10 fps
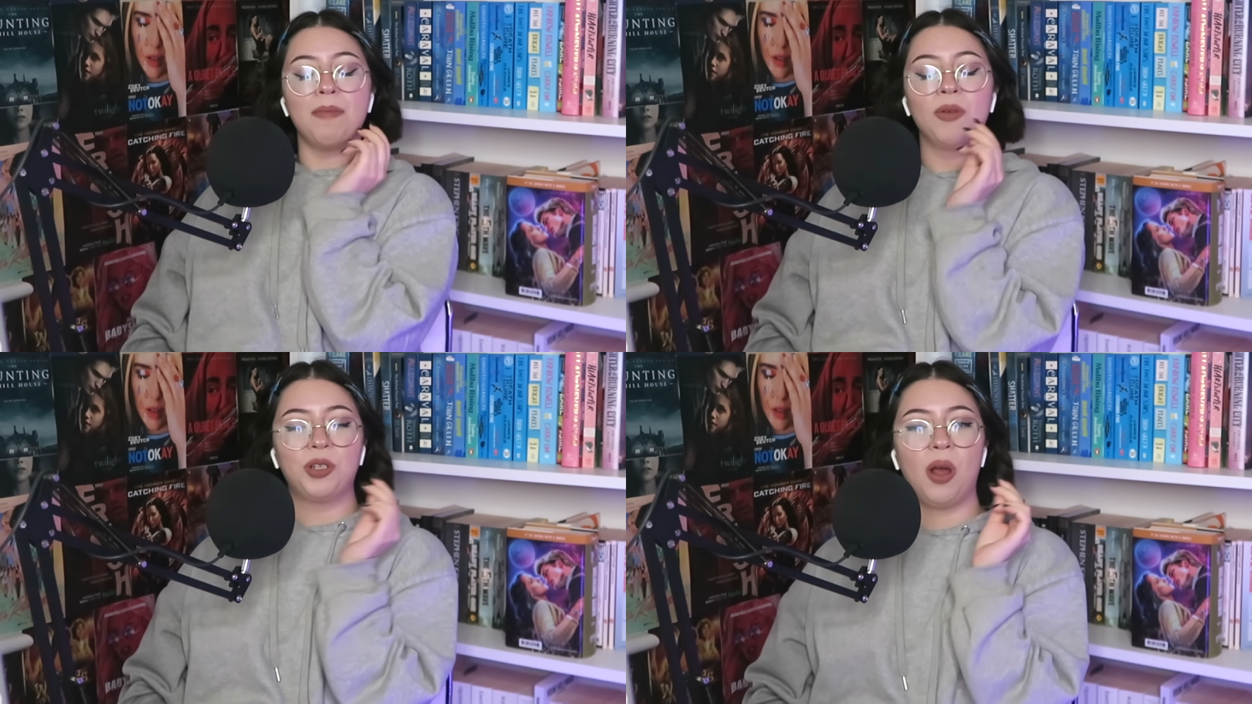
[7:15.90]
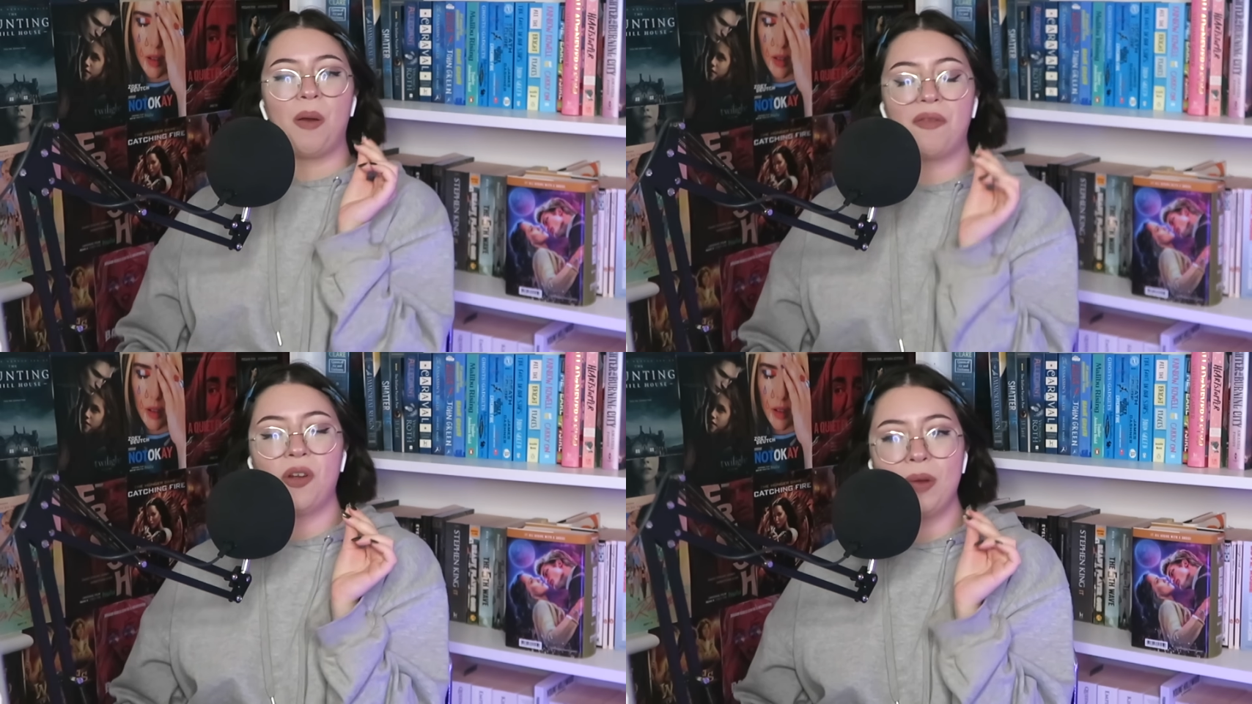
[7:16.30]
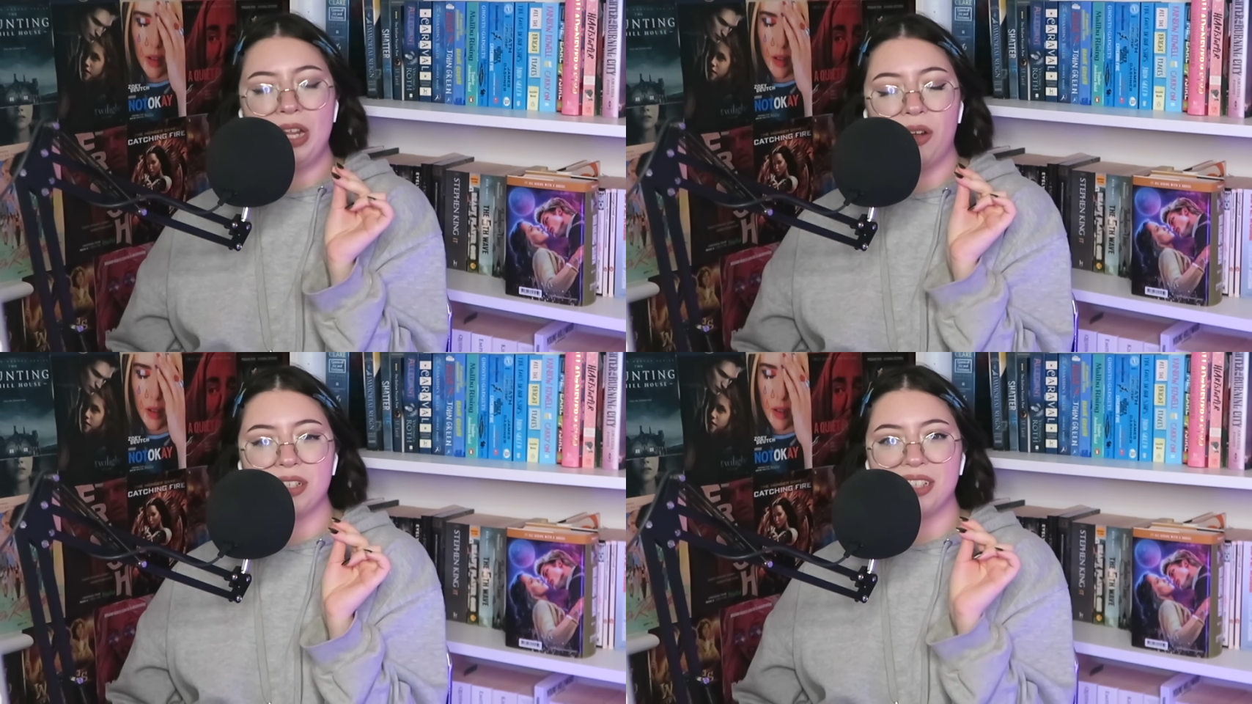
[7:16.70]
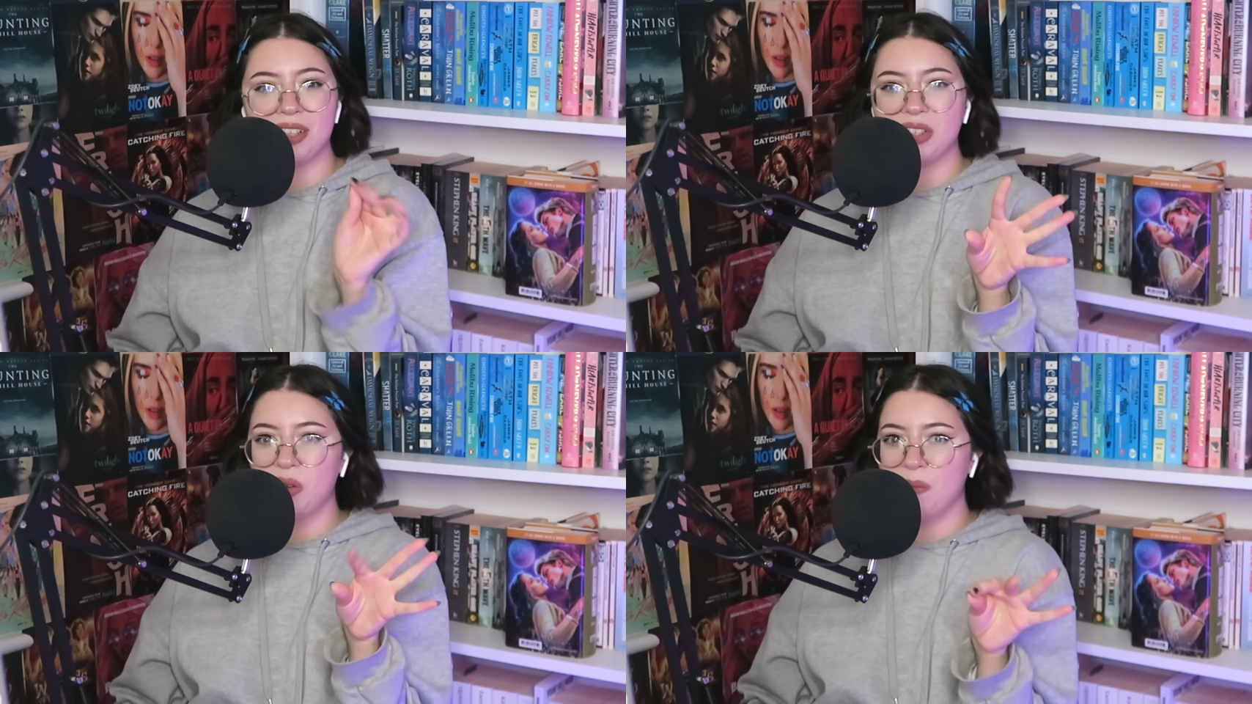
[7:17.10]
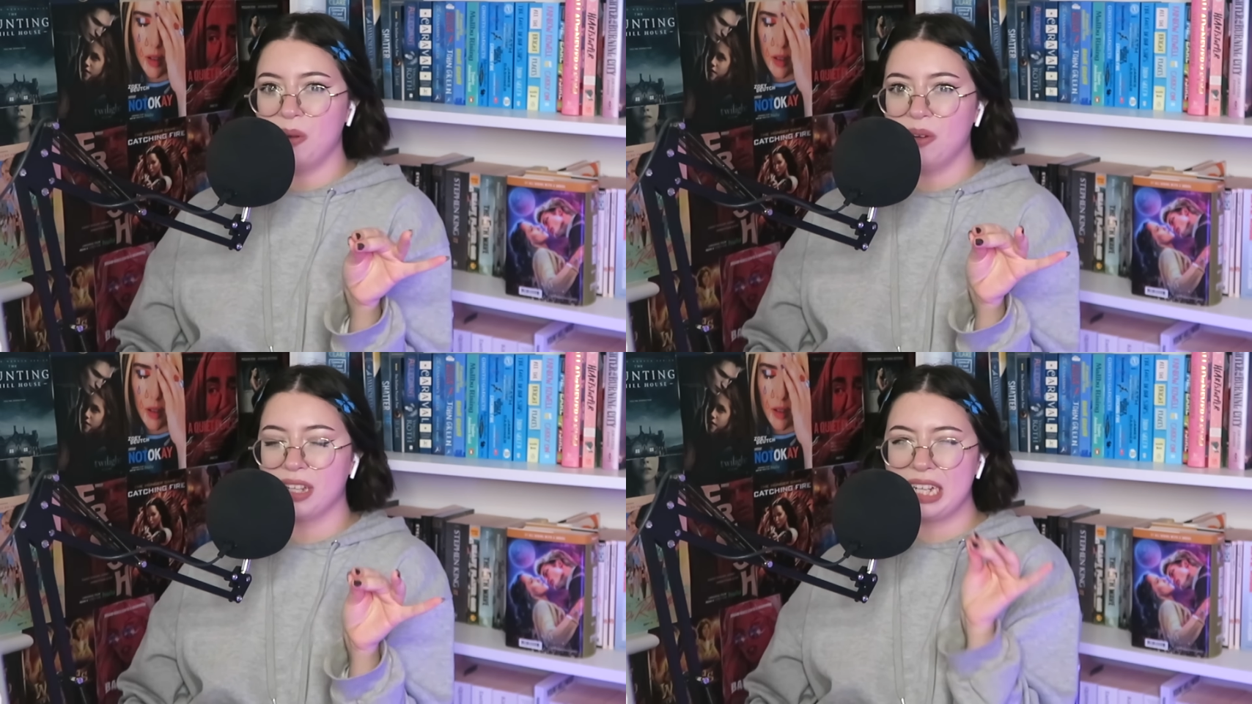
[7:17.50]
I'm not sure how I feel when he goes into those little
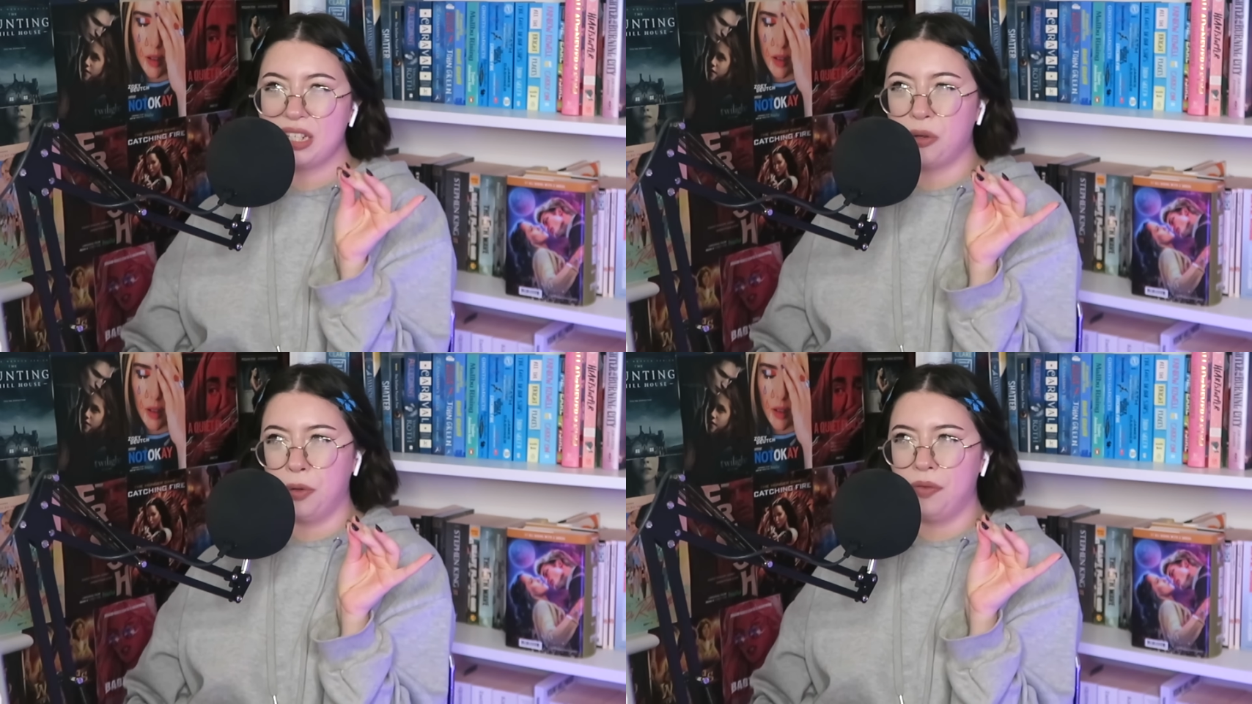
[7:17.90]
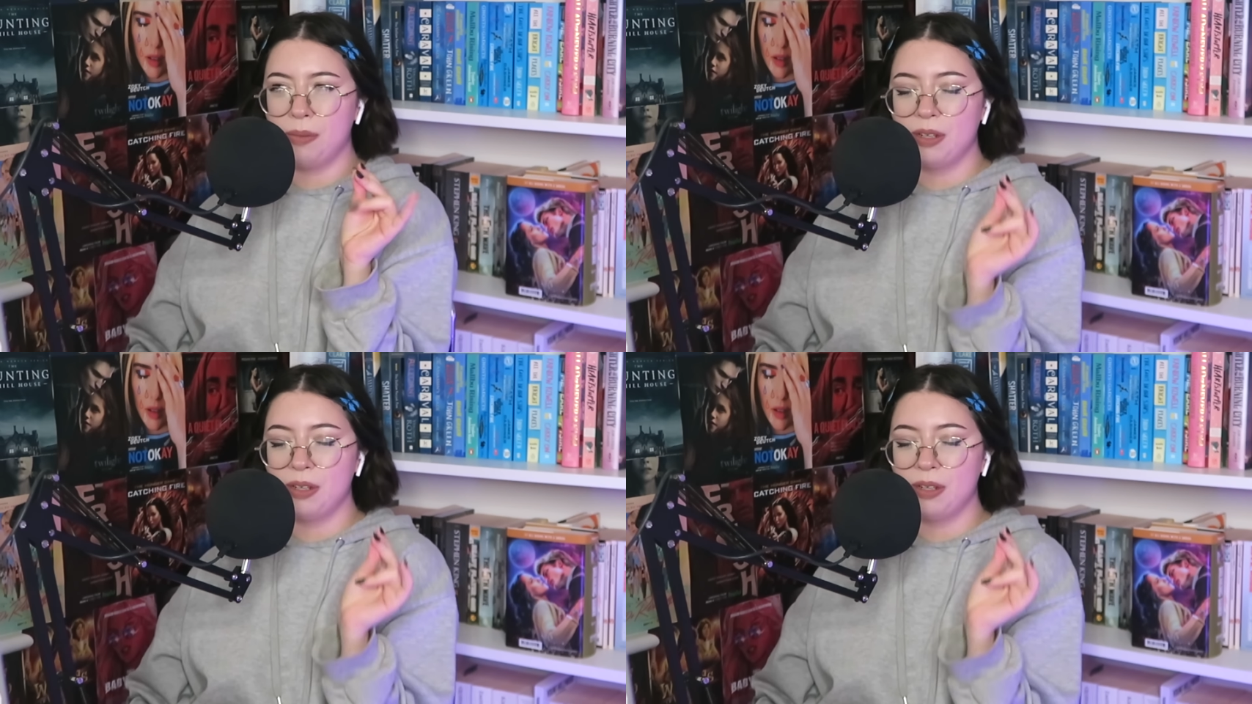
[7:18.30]
moods, like his goofy